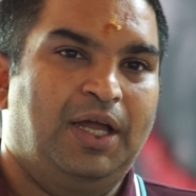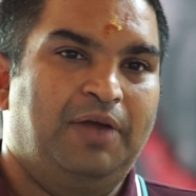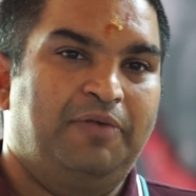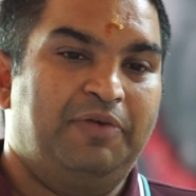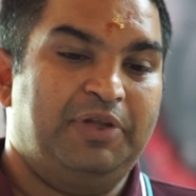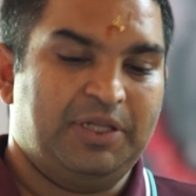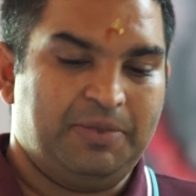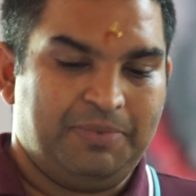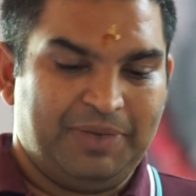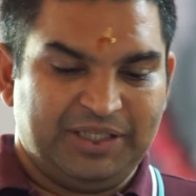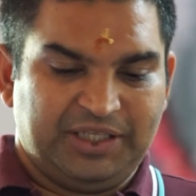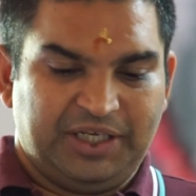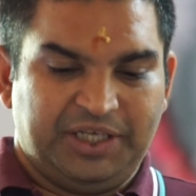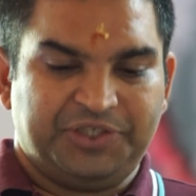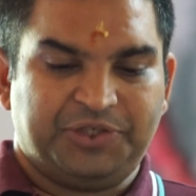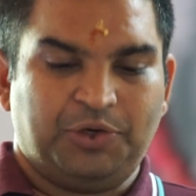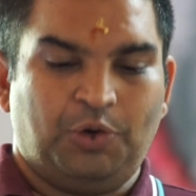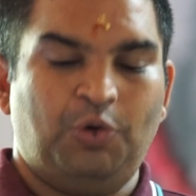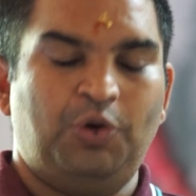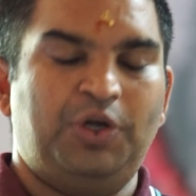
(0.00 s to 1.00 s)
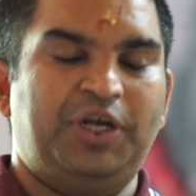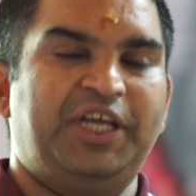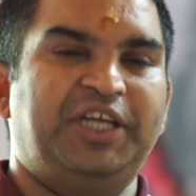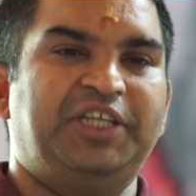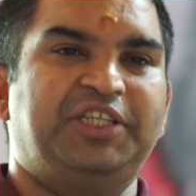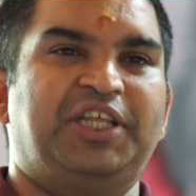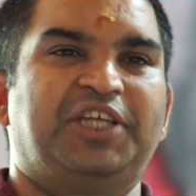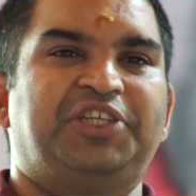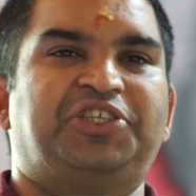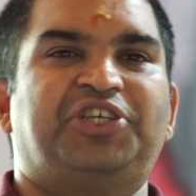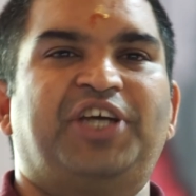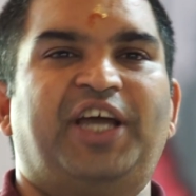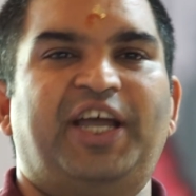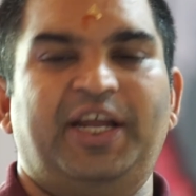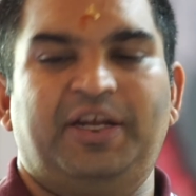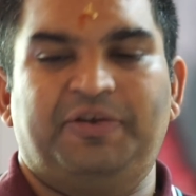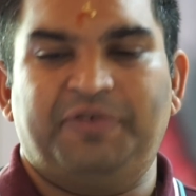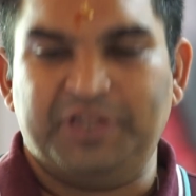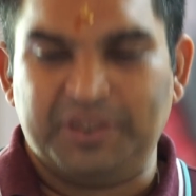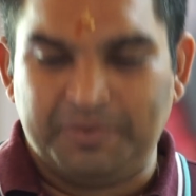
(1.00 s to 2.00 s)
When the mother is holding the
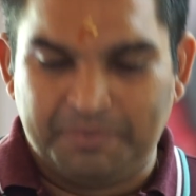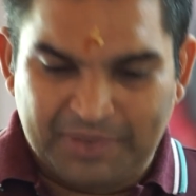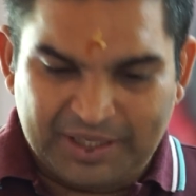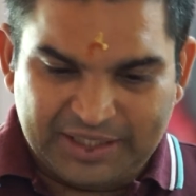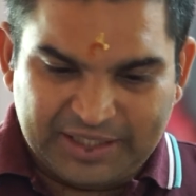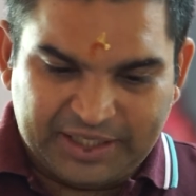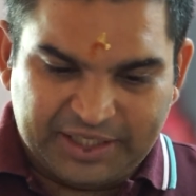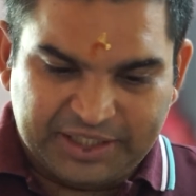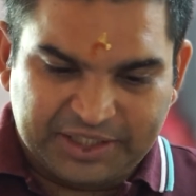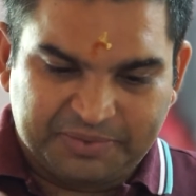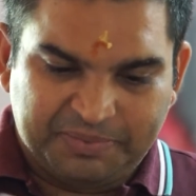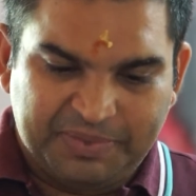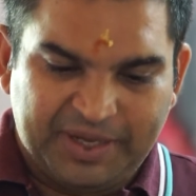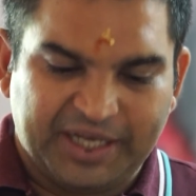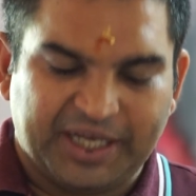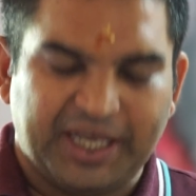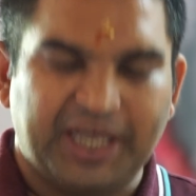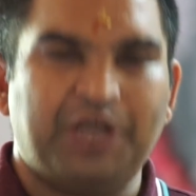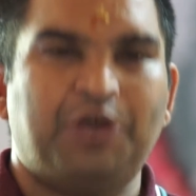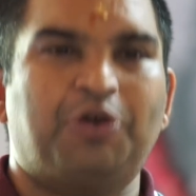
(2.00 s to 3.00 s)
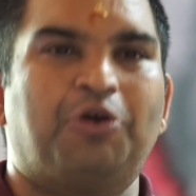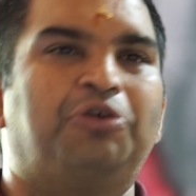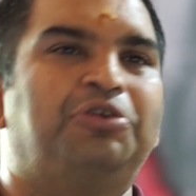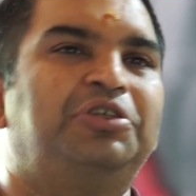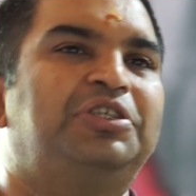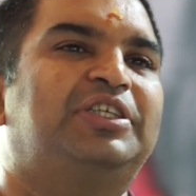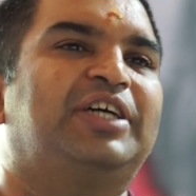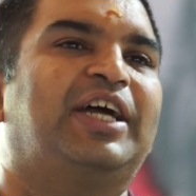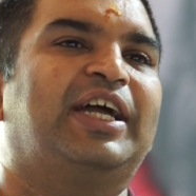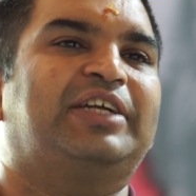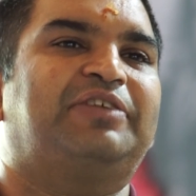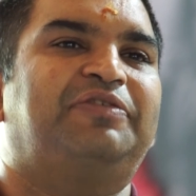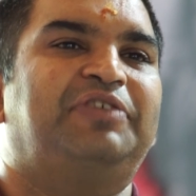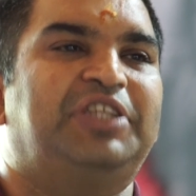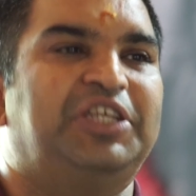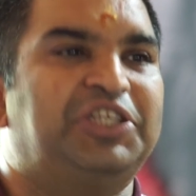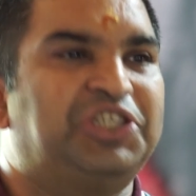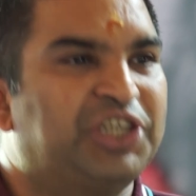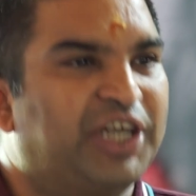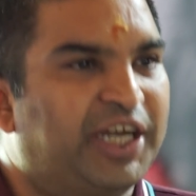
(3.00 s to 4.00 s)
child, when the mother is making contact
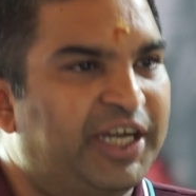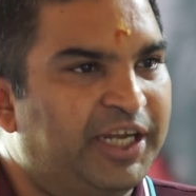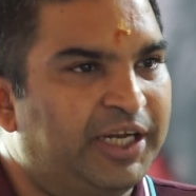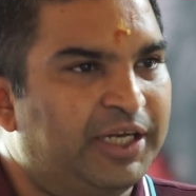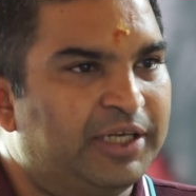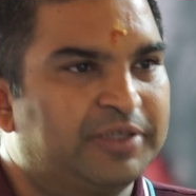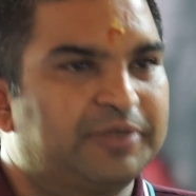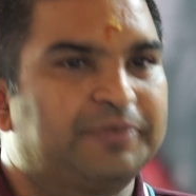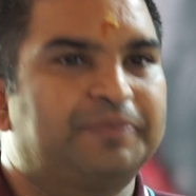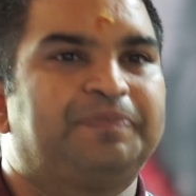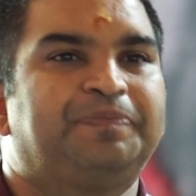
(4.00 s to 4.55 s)
with the child,